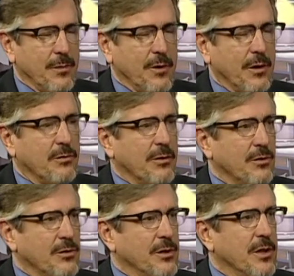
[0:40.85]
American
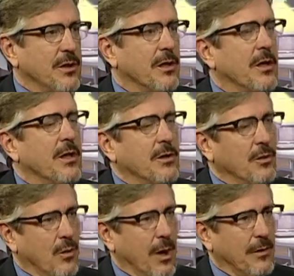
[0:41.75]
Revolution, then you
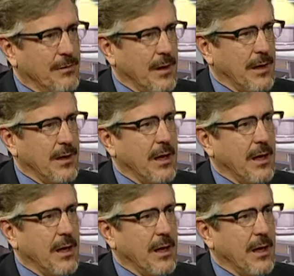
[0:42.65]
qualify.